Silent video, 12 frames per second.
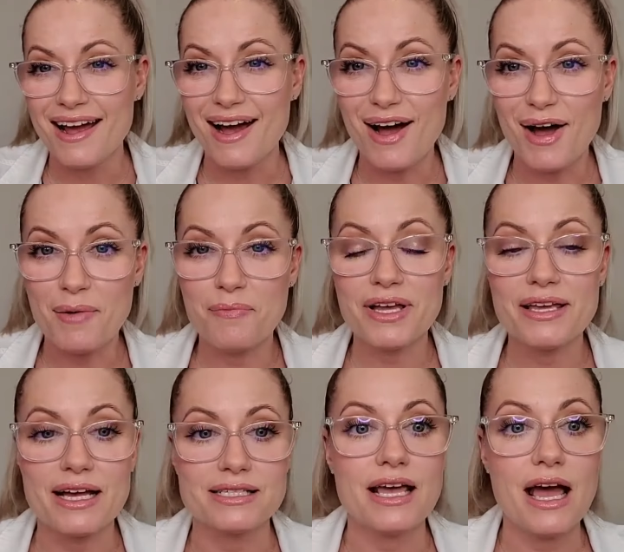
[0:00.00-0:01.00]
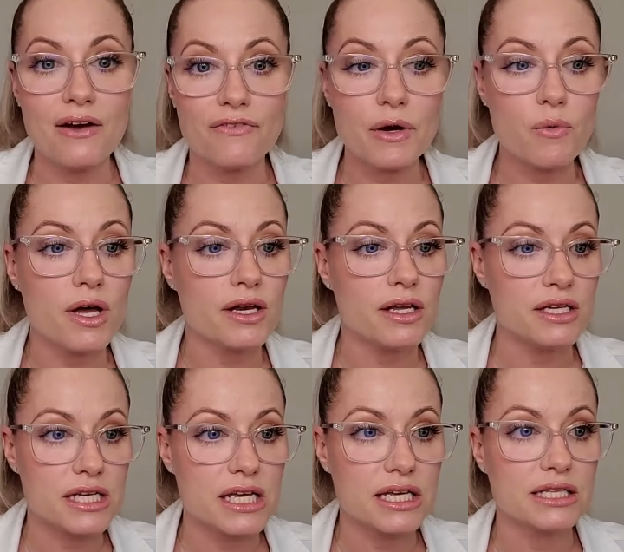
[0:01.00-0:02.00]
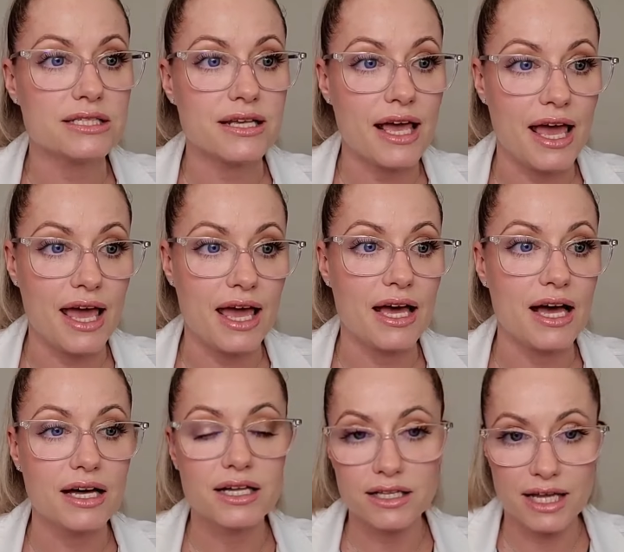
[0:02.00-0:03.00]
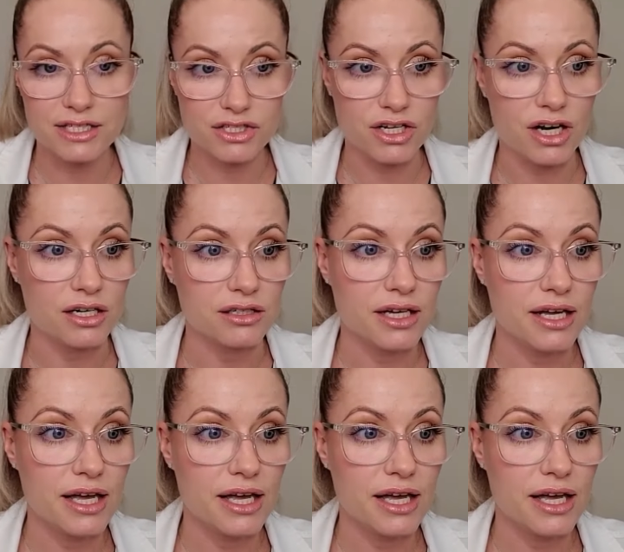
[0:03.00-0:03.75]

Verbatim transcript: Um, but yes, everyone needs a cleanser.